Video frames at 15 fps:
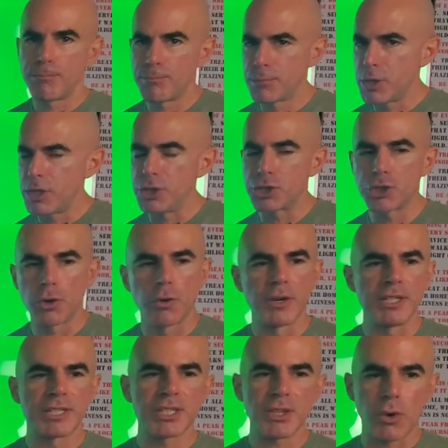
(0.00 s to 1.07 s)

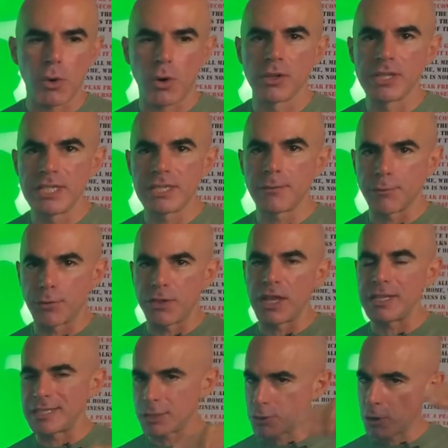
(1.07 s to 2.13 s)
insurance, all these different
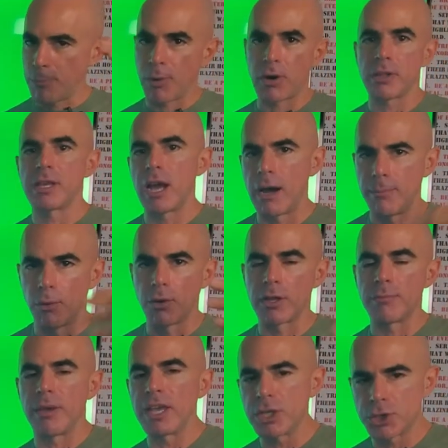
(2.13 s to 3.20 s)
things. That's all part of the onboarding,
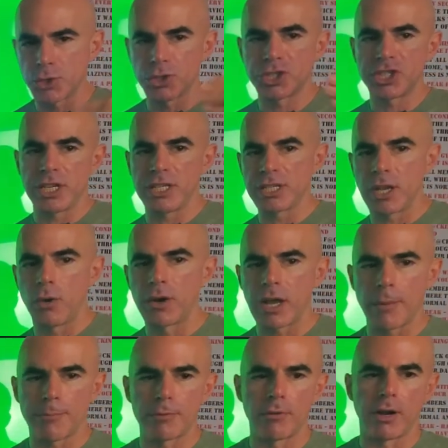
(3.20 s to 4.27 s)
making sure shit is going
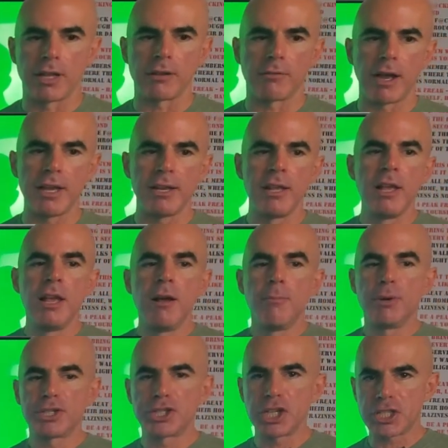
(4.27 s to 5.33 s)
up and running, right?
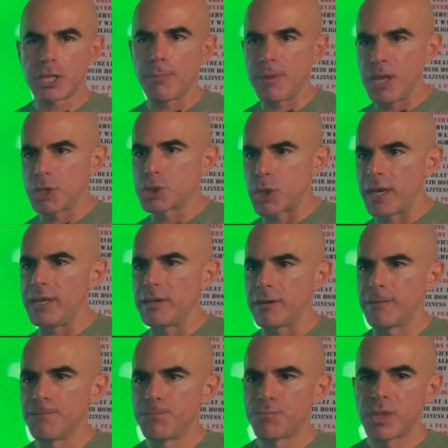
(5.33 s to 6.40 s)
But just to be a
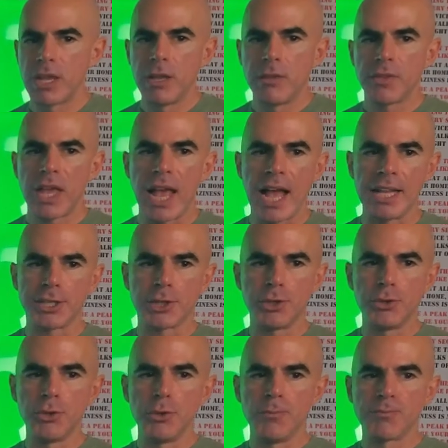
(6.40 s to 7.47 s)
trainer, they had
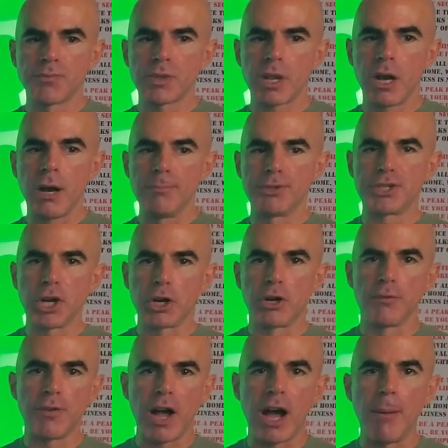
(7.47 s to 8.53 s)
to
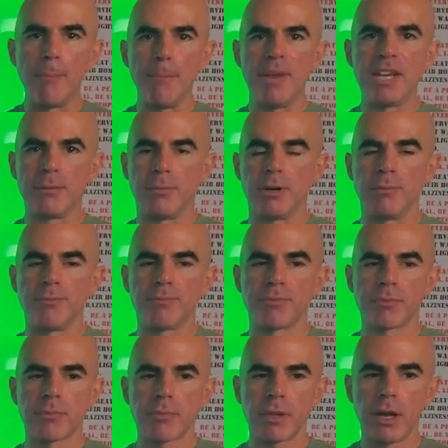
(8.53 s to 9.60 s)
observe a minimum
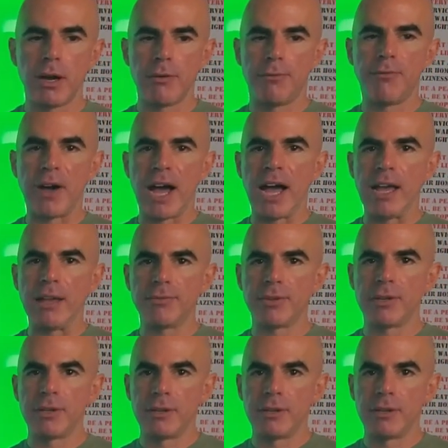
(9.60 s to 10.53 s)
of five